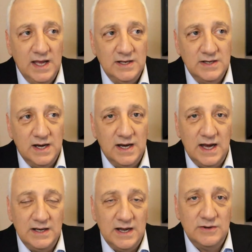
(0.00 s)
and
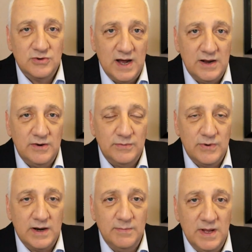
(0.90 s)
uh, I, I, try to
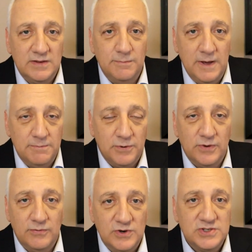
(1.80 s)
recommend to
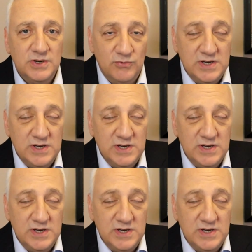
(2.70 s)
people to